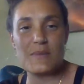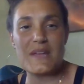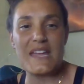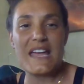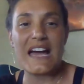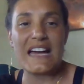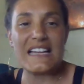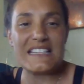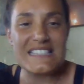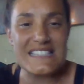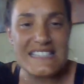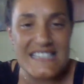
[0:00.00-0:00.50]
me,
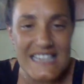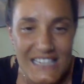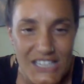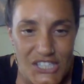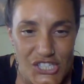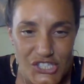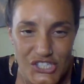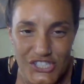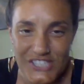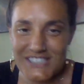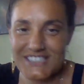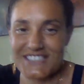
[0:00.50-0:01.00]

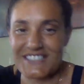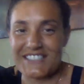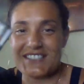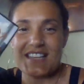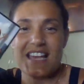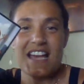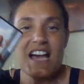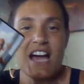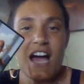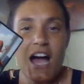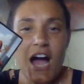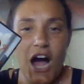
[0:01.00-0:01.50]
addictions
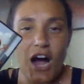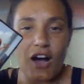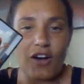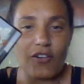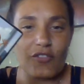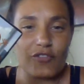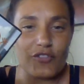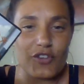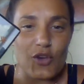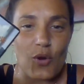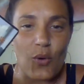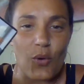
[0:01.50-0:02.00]

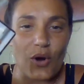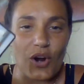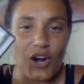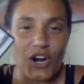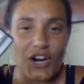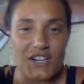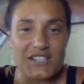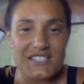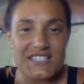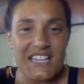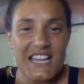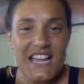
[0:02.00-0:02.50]
of
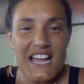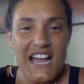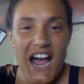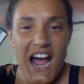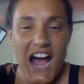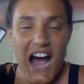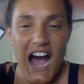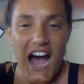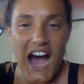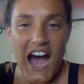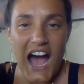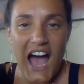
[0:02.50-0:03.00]
yours.
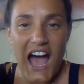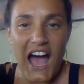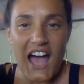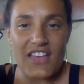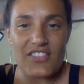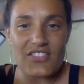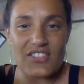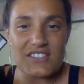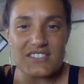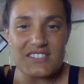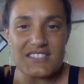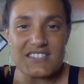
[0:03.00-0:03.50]
Uh,
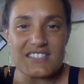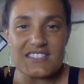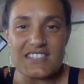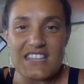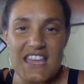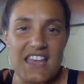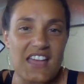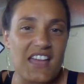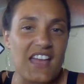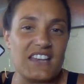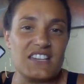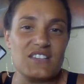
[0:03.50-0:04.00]
this is
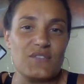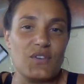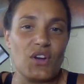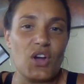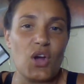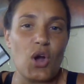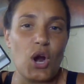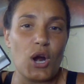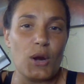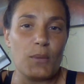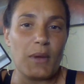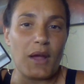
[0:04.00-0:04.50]
the end of a
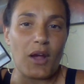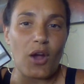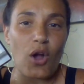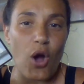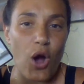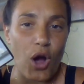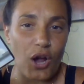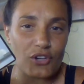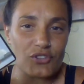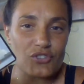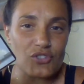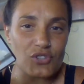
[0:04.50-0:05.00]
karmic
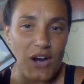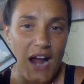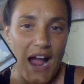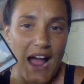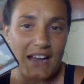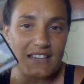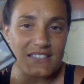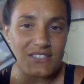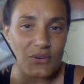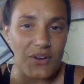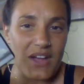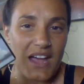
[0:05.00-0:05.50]

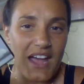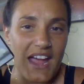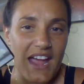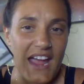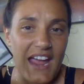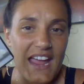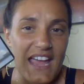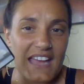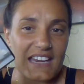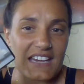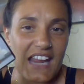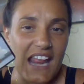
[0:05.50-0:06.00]
contract.
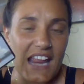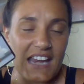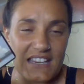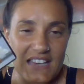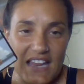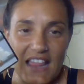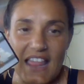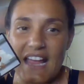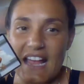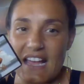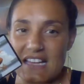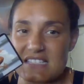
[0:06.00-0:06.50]
Okay. And it,
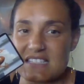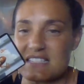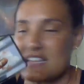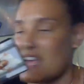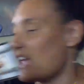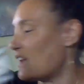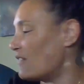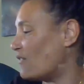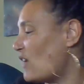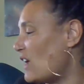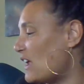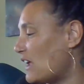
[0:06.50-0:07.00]
like I
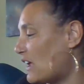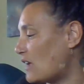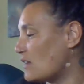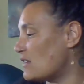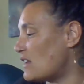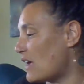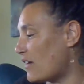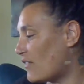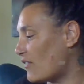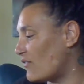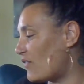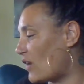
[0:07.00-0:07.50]
said, it could
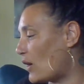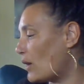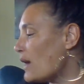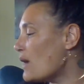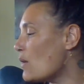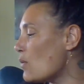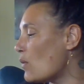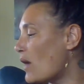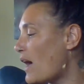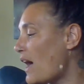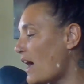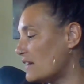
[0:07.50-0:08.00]
very
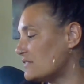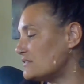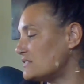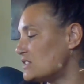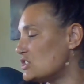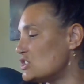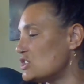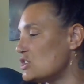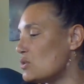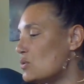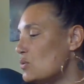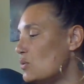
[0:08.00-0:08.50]
well have to
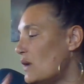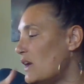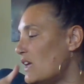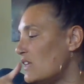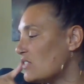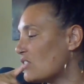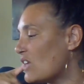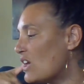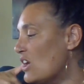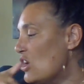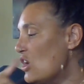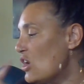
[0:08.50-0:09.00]
do
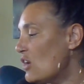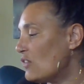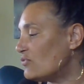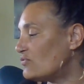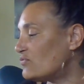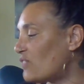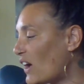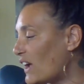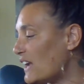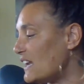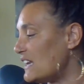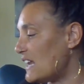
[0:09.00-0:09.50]
with
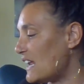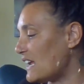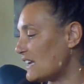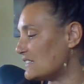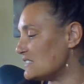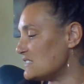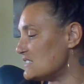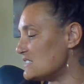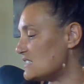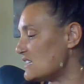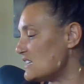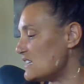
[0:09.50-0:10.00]

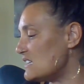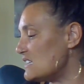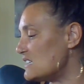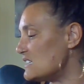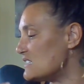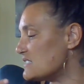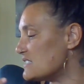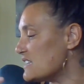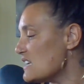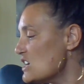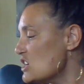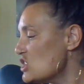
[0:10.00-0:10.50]

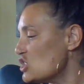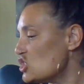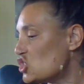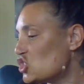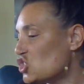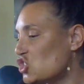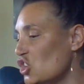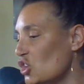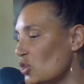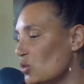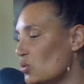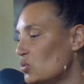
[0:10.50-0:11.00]
finances,
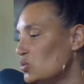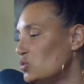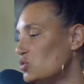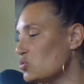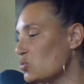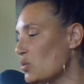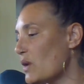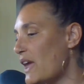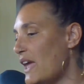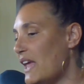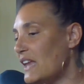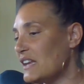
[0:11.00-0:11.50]

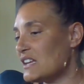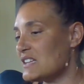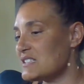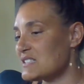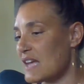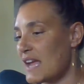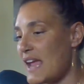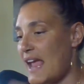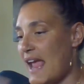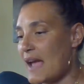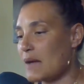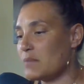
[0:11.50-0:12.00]
children, because
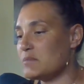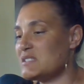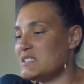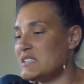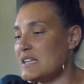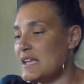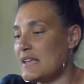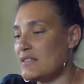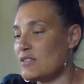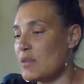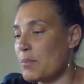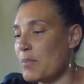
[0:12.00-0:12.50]
I am
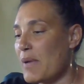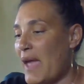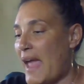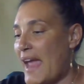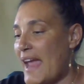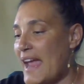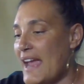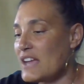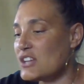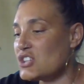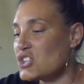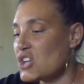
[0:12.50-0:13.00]
seeing the
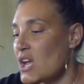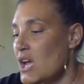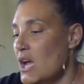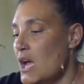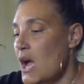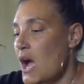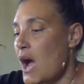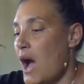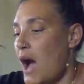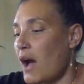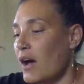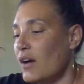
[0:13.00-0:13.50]
page
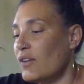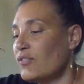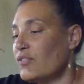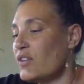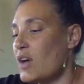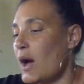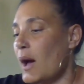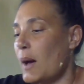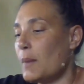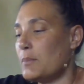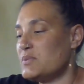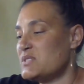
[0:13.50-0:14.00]
of
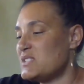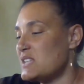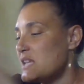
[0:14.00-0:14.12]
cups